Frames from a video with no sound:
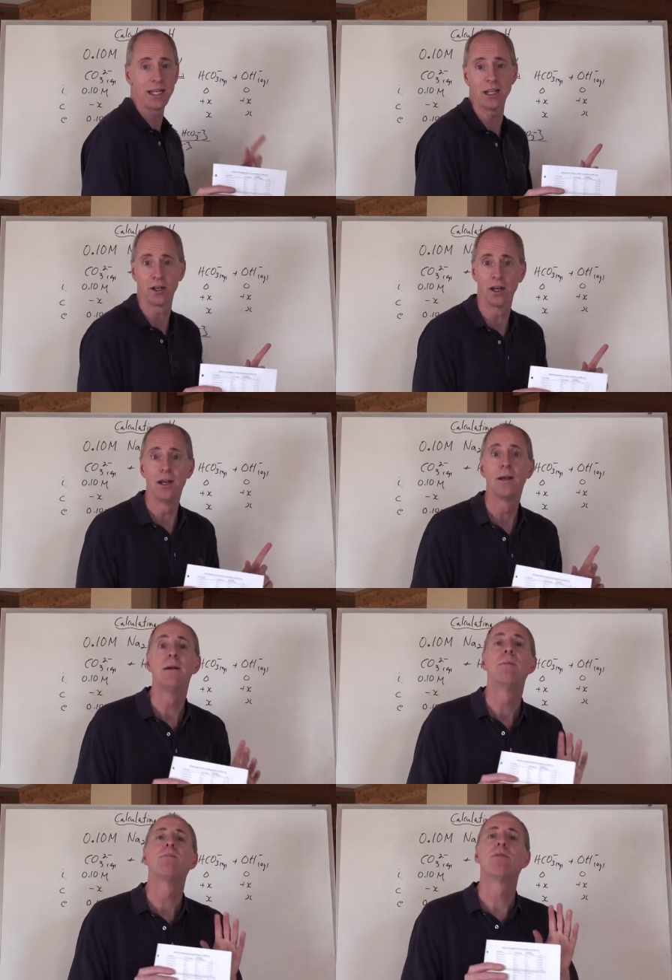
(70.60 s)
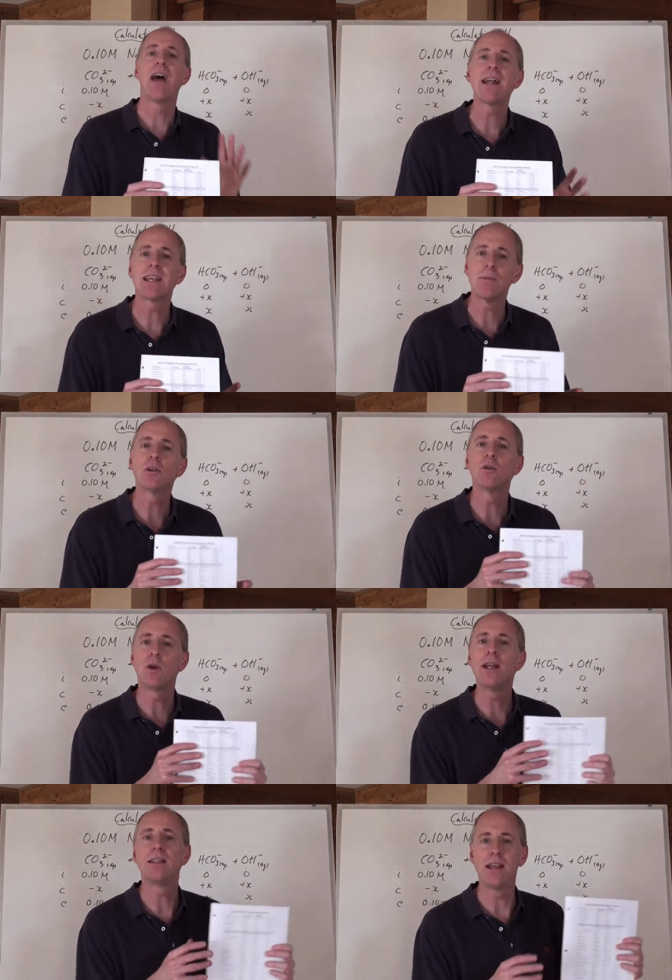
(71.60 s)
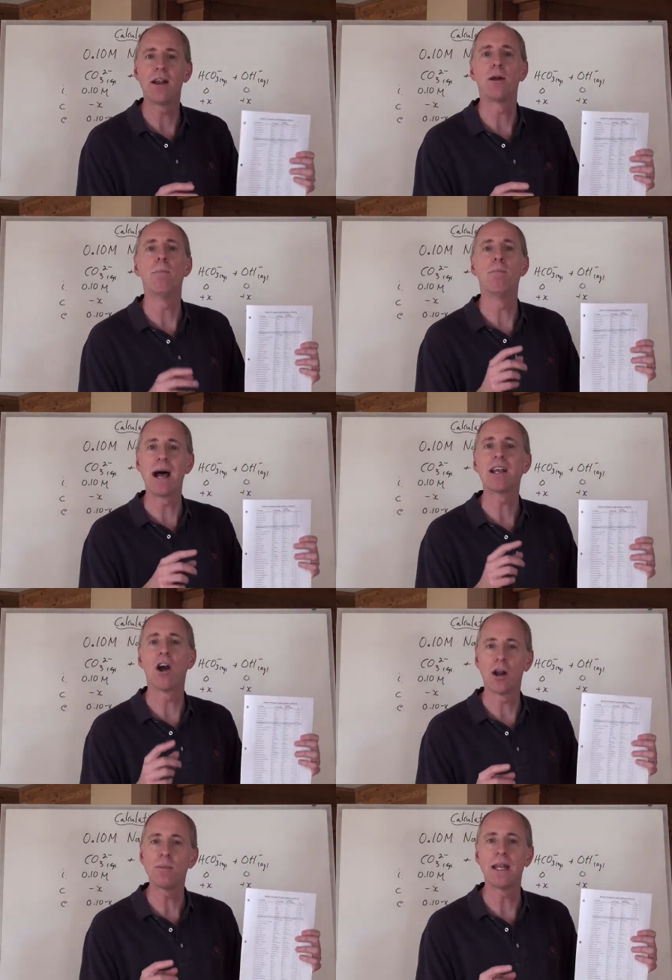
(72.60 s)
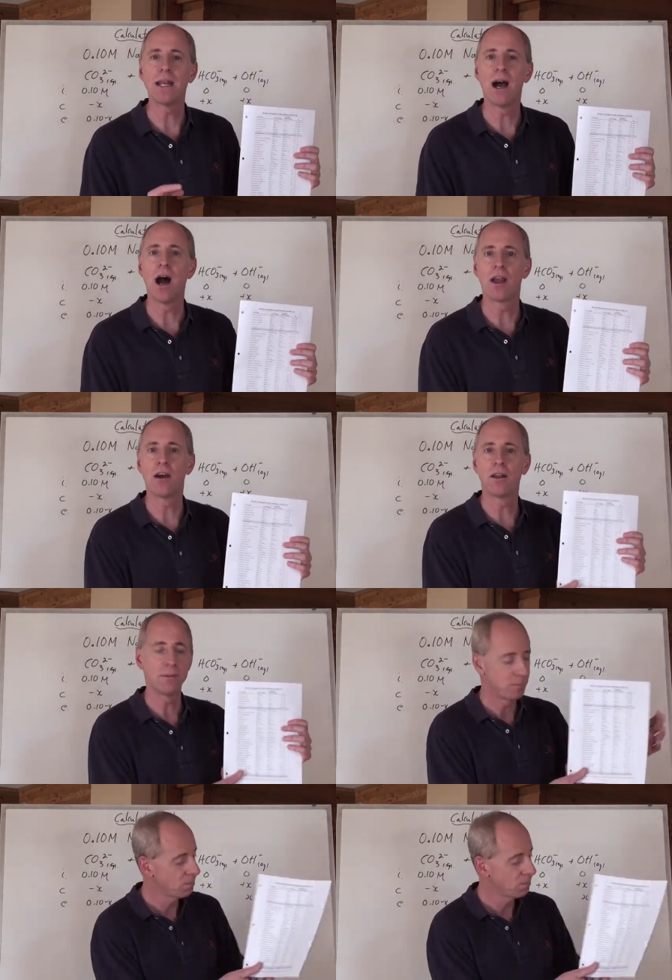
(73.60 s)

here? That chemical right there, bicarbonate ion,